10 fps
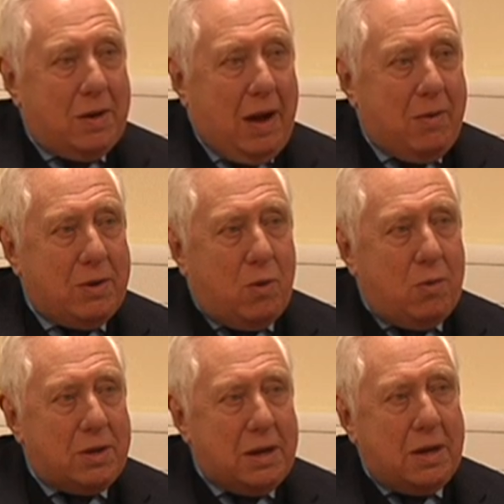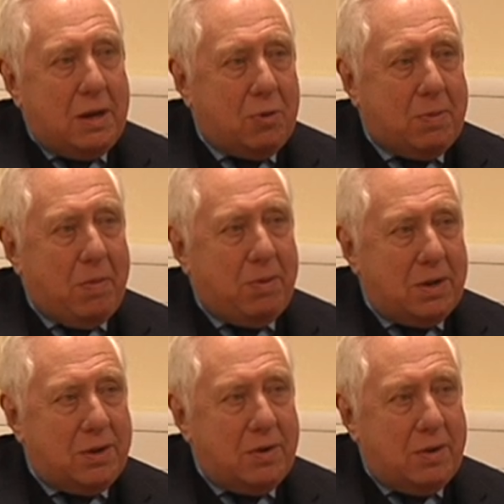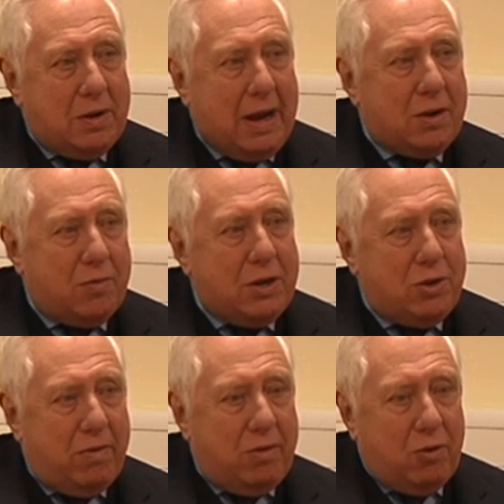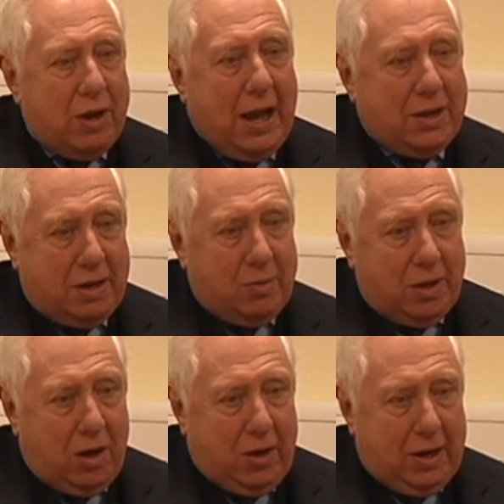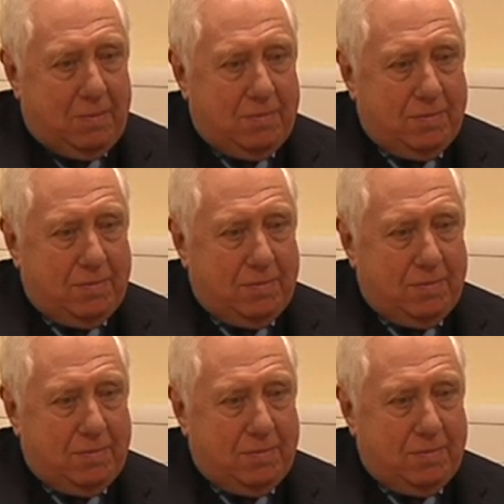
I was always in the newspapers, next reshuffle, Roy Hattersley will go in.